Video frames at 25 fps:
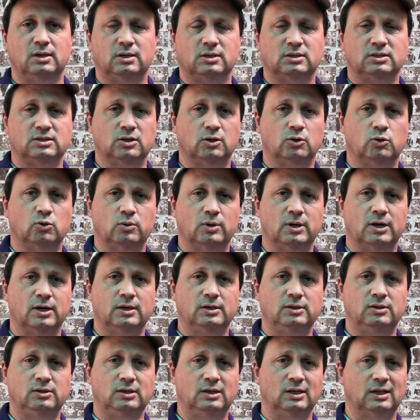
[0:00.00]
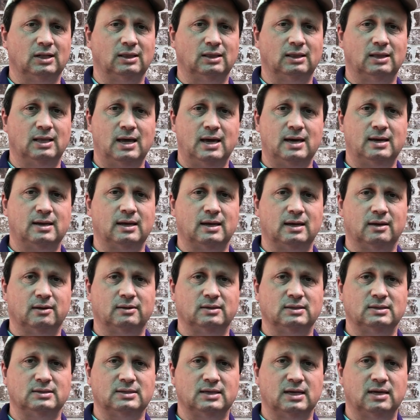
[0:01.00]
So you can get a lot out
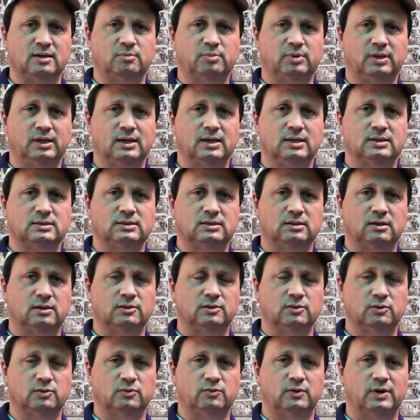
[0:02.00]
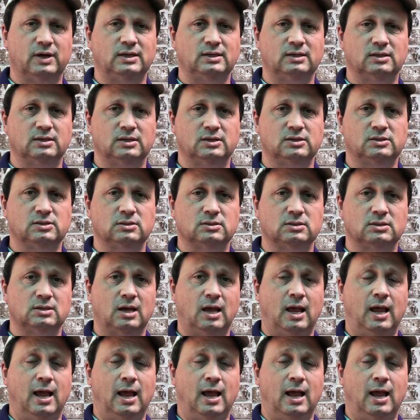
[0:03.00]
of these eggplants under the right conditions.